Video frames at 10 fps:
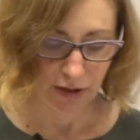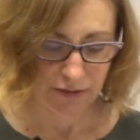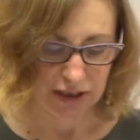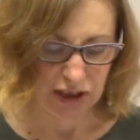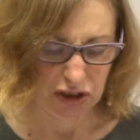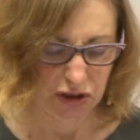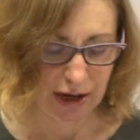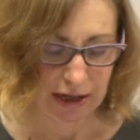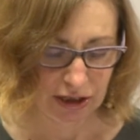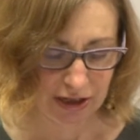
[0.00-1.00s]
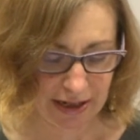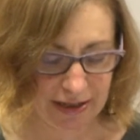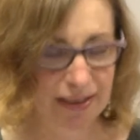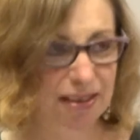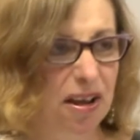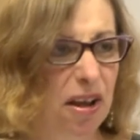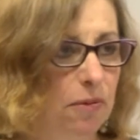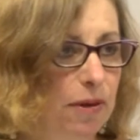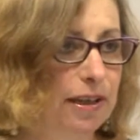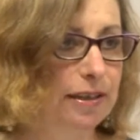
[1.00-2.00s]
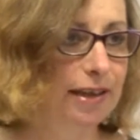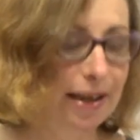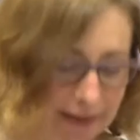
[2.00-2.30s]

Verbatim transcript: all of its strangeness, with its